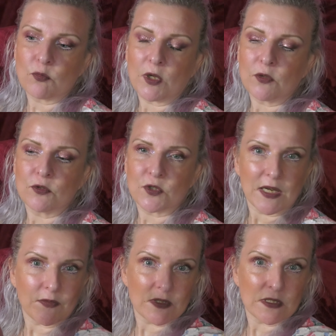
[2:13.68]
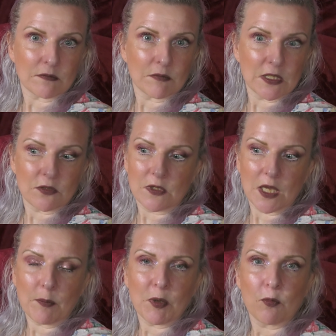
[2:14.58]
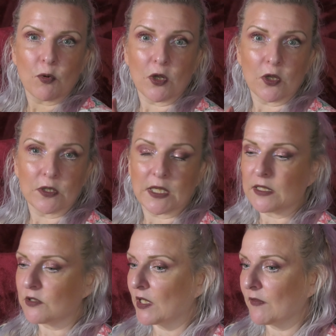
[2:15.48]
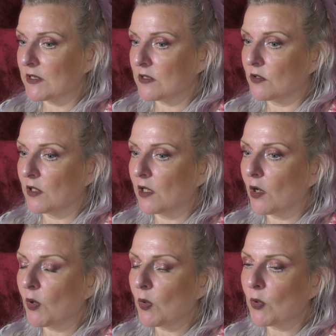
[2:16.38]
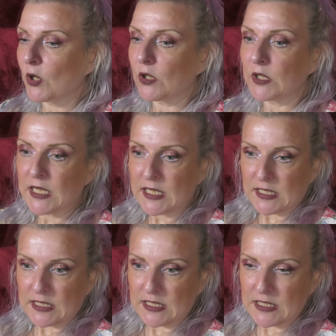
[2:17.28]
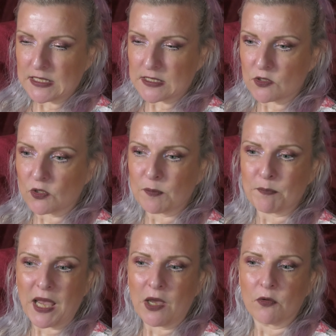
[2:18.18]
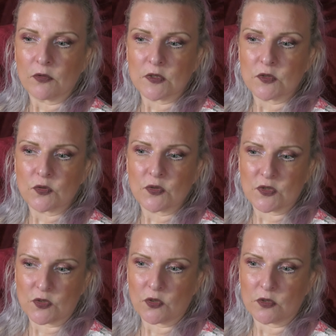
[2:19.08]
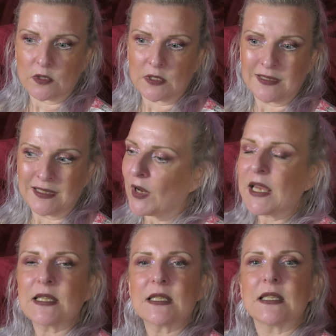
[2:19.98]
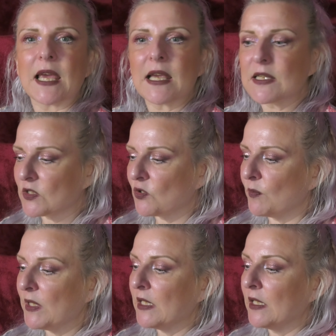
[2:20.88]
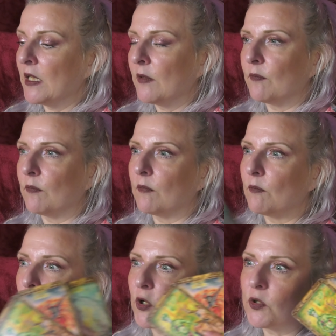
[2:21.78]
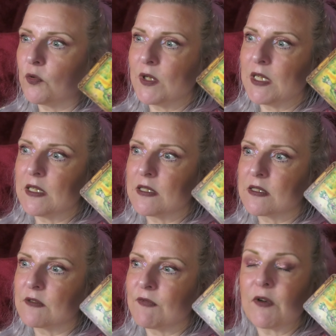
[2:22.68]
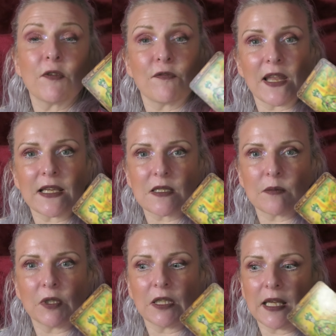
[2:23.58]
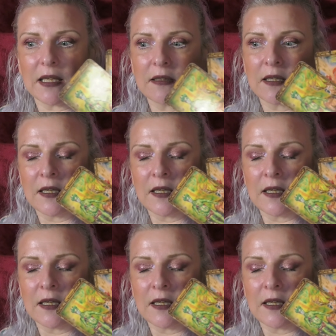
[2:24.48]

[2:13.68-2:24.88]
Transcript: one who travels into the upper world and travels into the lower world. He is not bound to certain ways it has to be. Mercury is very flexible, and